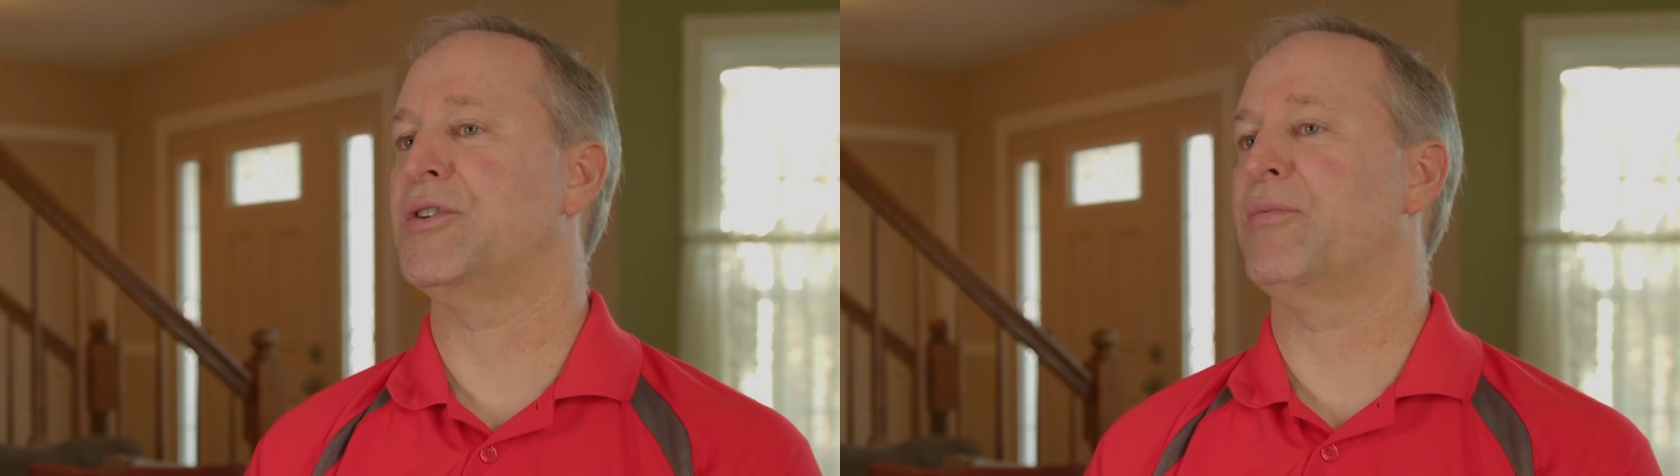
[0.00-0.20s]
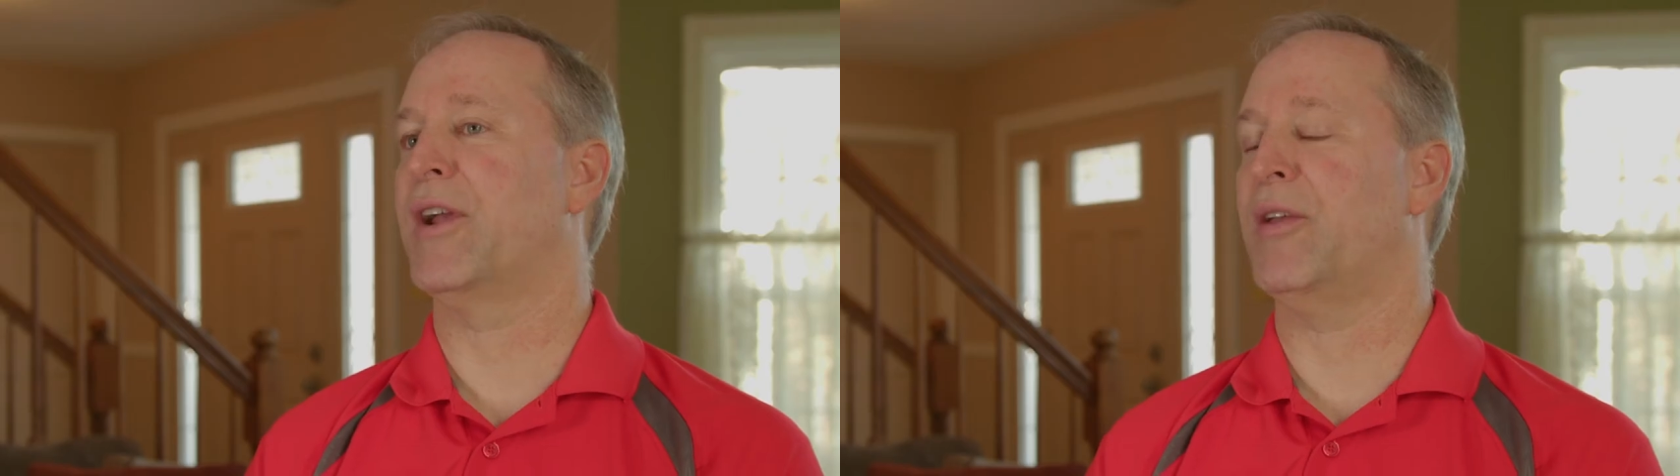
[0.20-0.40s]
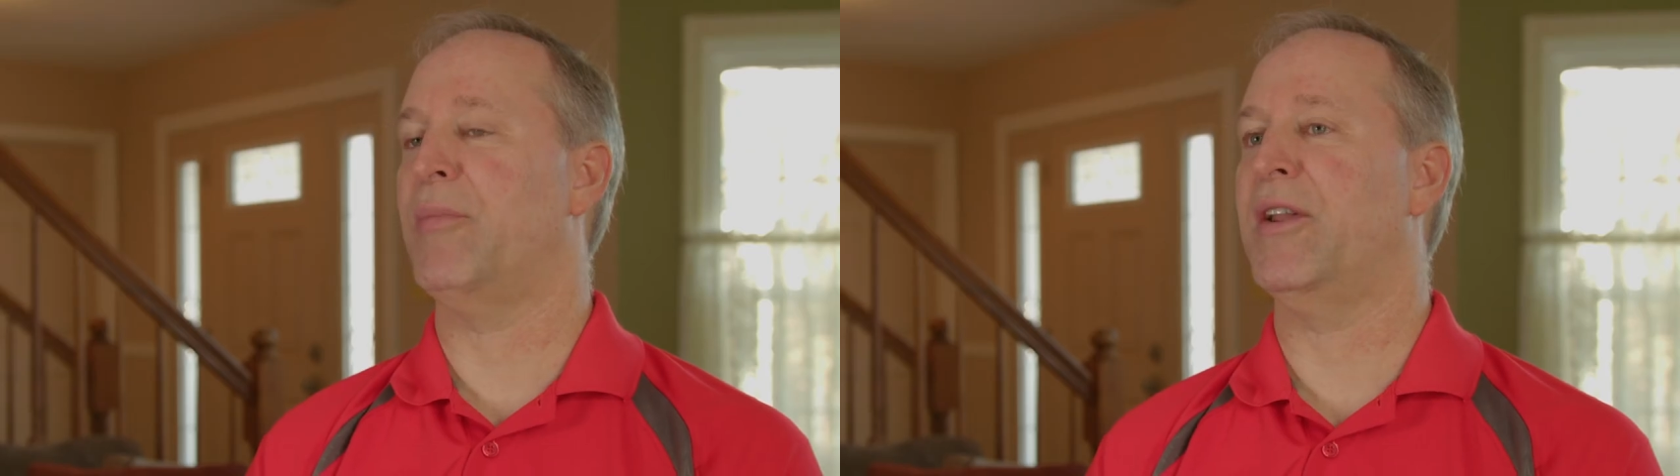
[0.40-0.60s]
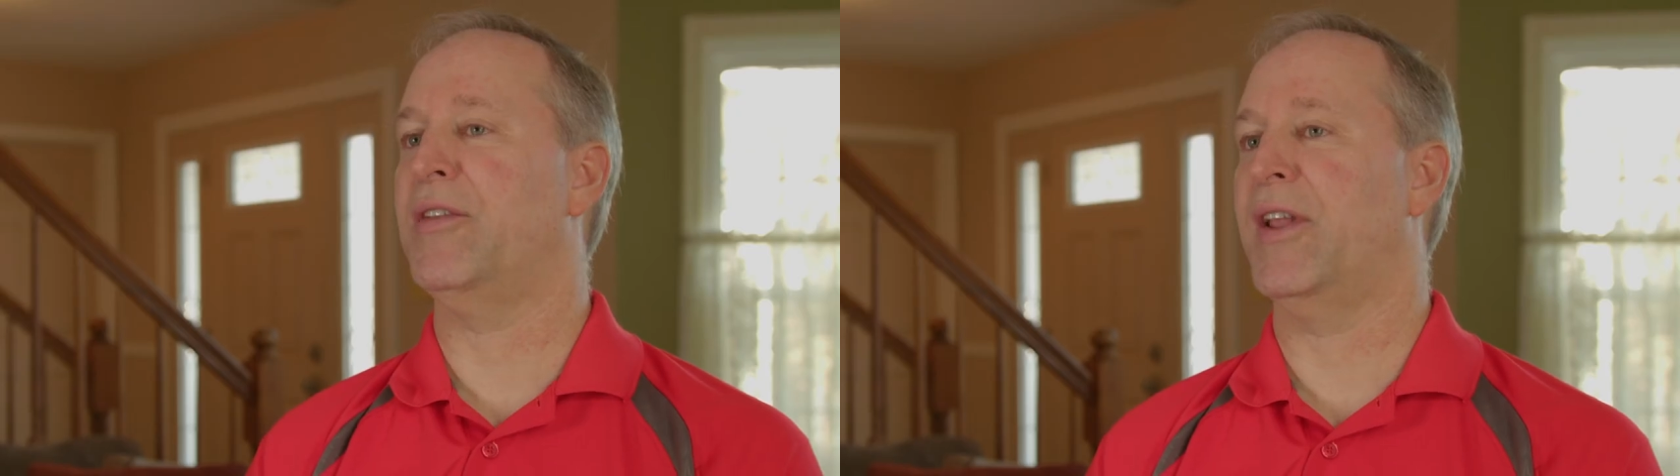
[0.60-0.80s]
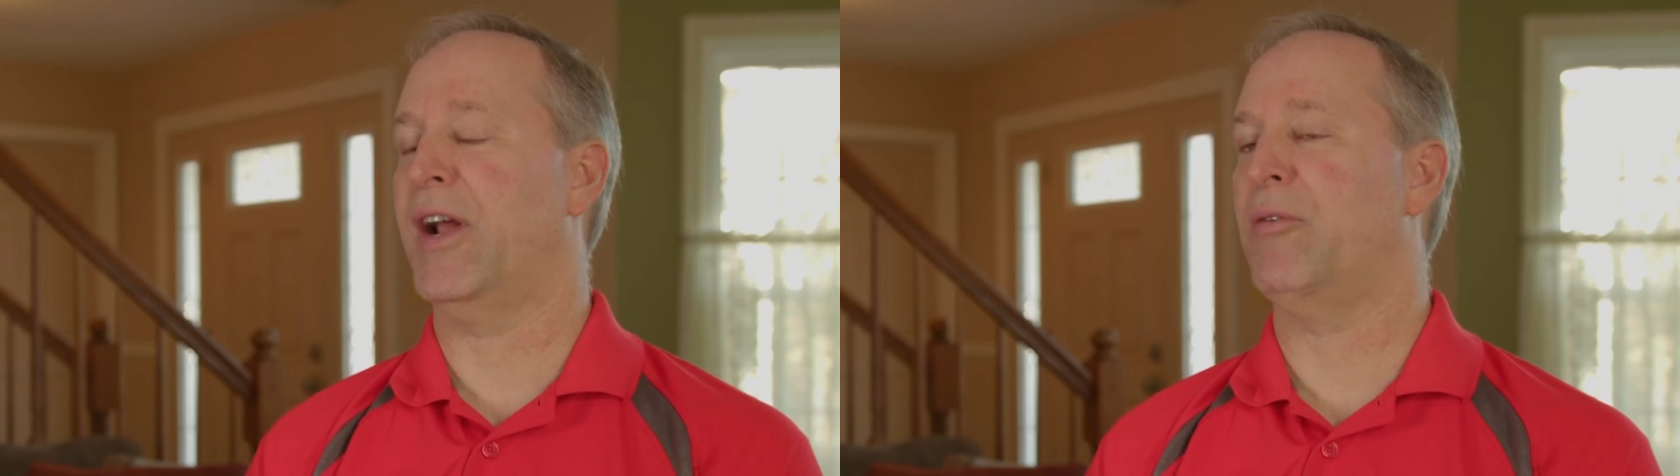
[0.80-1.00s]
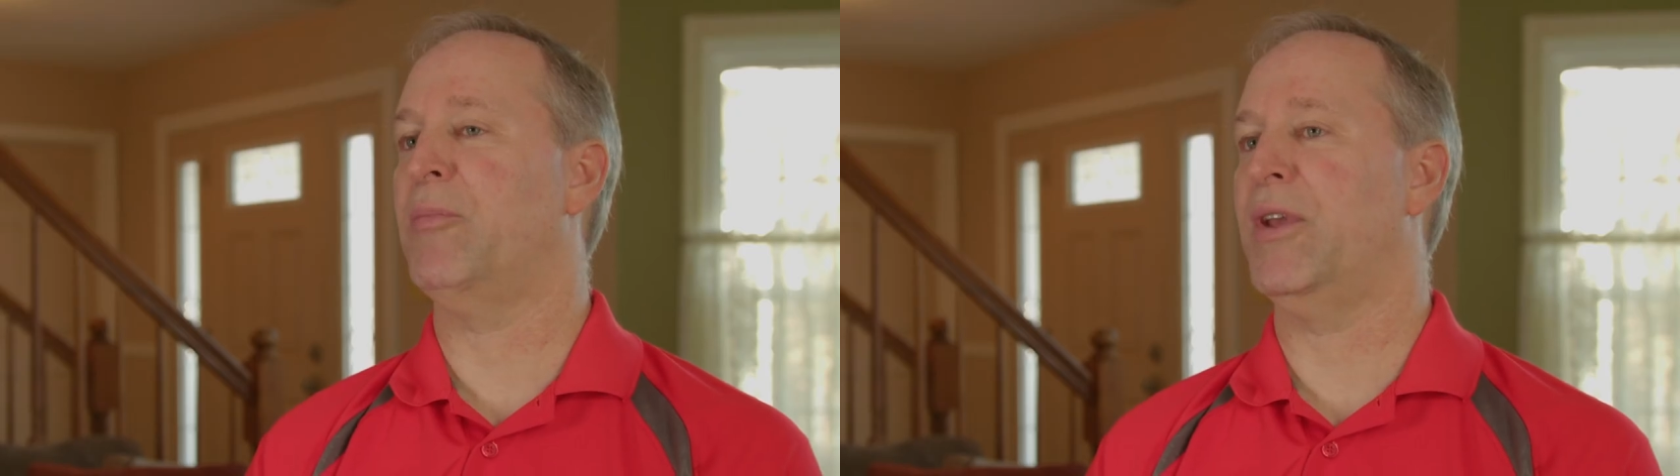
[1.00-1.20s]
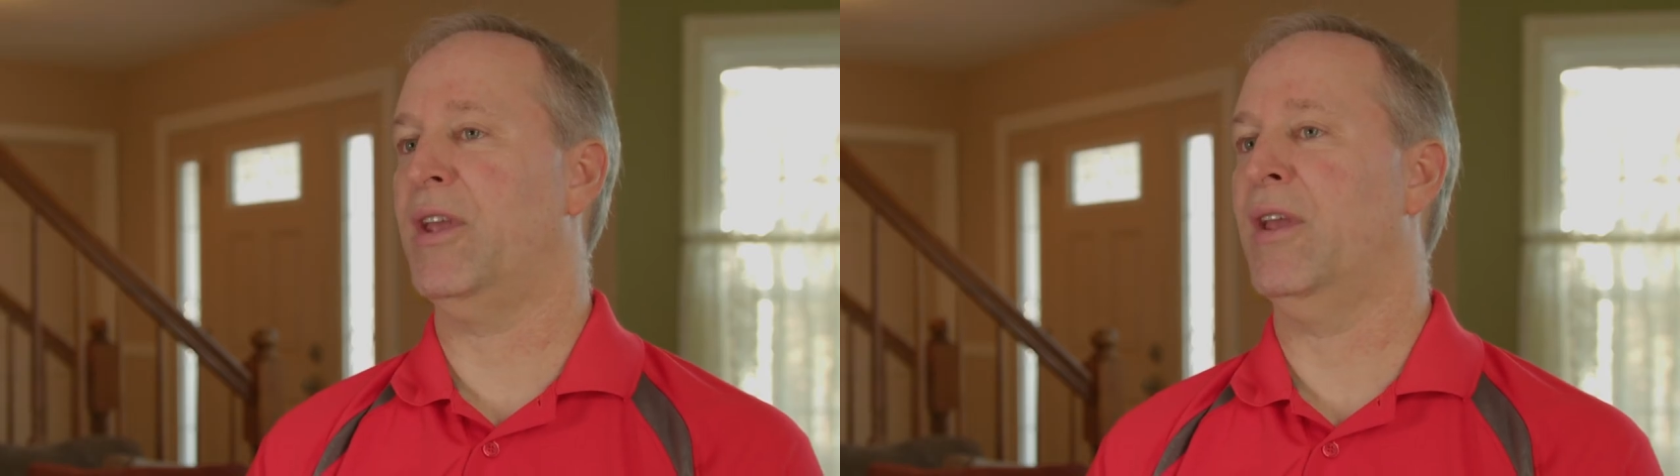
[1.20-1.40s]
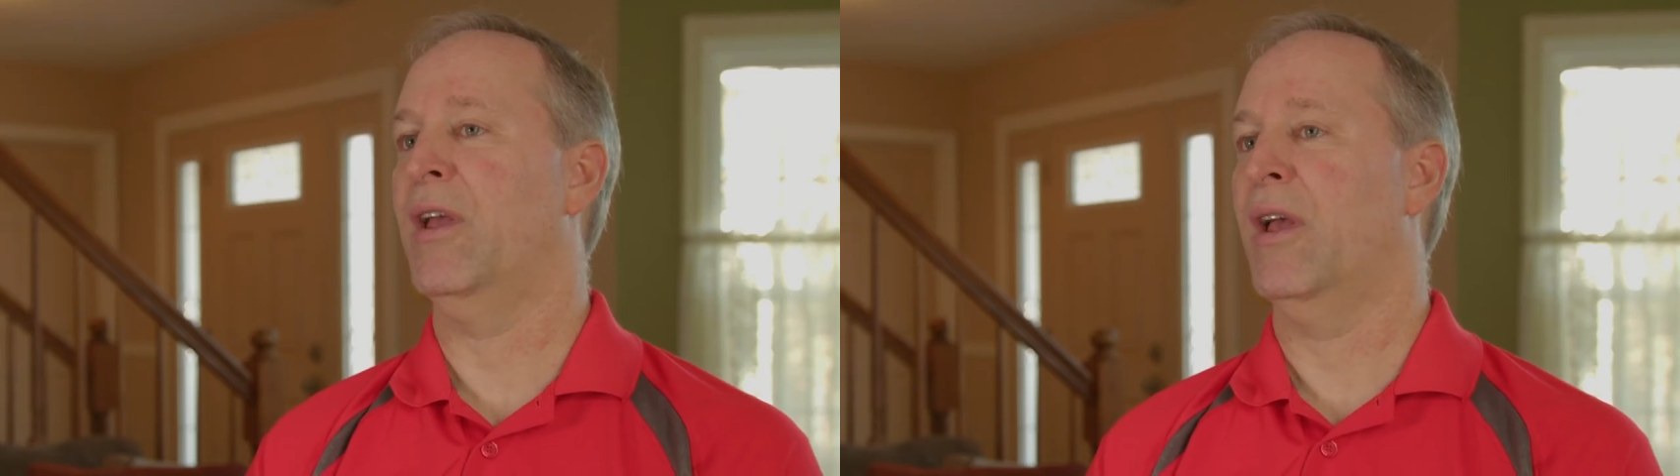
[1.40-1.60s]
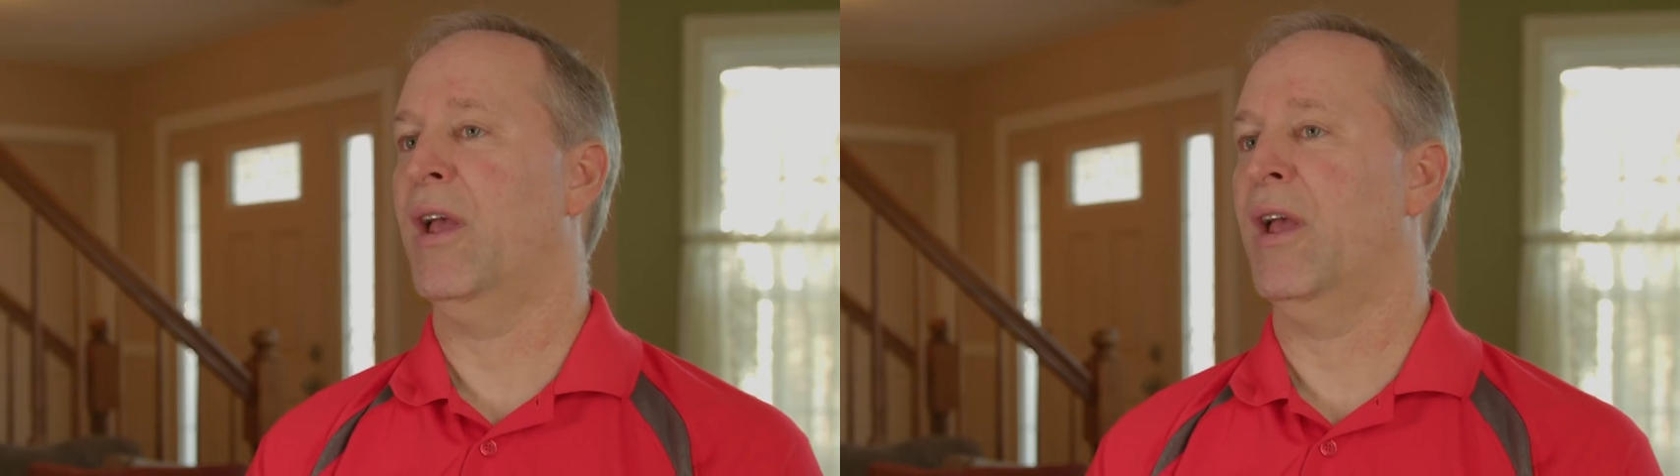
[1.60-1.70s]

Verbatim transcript: She recommended that I would be